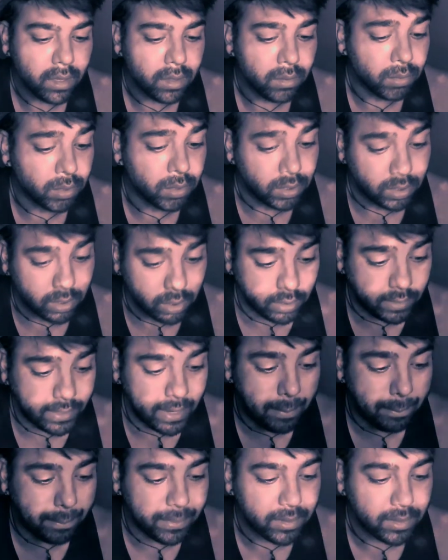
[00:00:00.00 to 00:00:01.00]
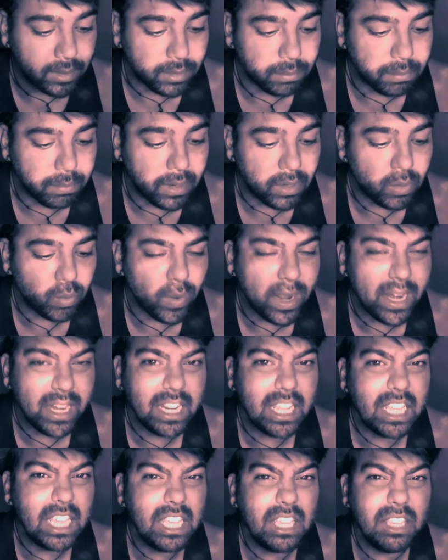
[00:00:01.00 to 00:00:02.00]
was good-tempered, but when
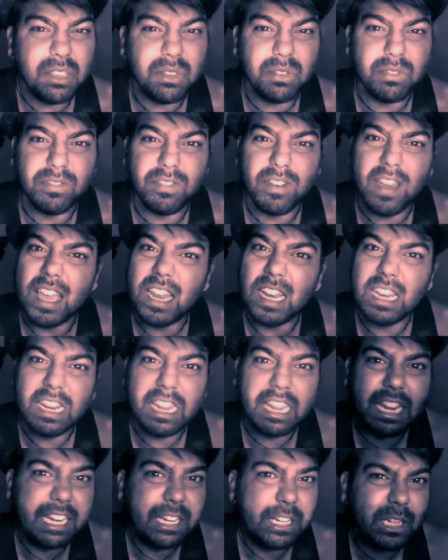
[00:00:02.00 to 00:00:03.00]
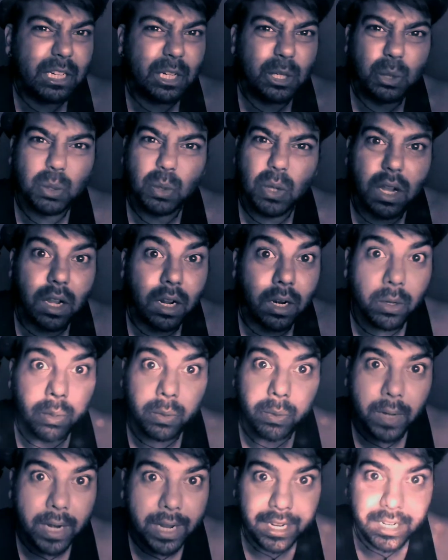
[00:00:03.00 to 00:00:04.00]
he fell into a
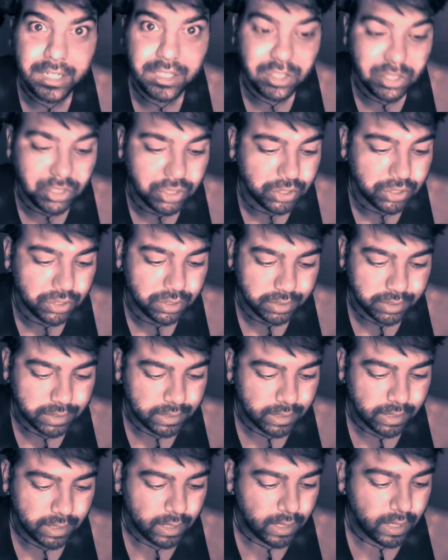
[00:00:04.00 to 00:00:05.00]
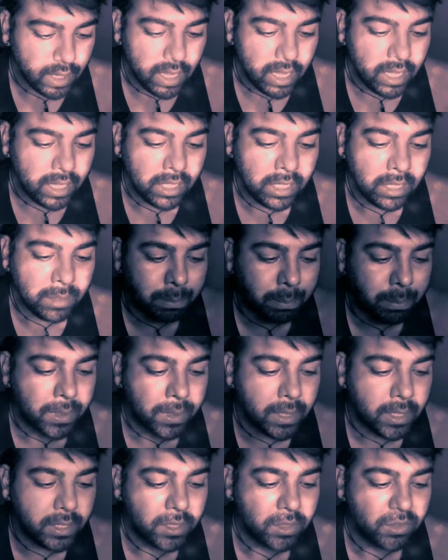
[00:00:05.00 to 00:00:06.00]
rage, he
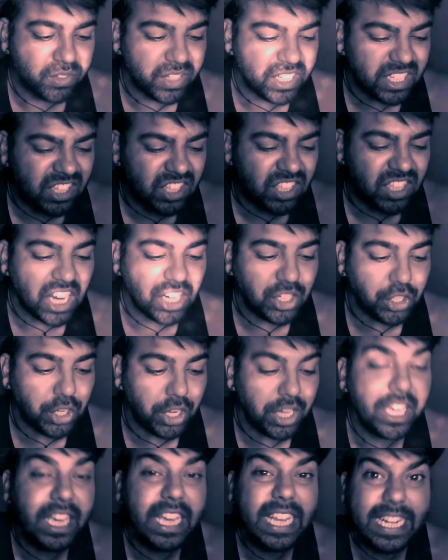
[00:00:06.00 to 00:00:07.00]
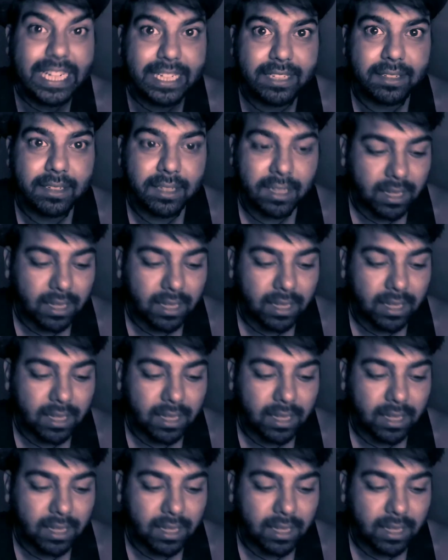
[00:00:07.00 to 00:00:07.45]
burned with such heat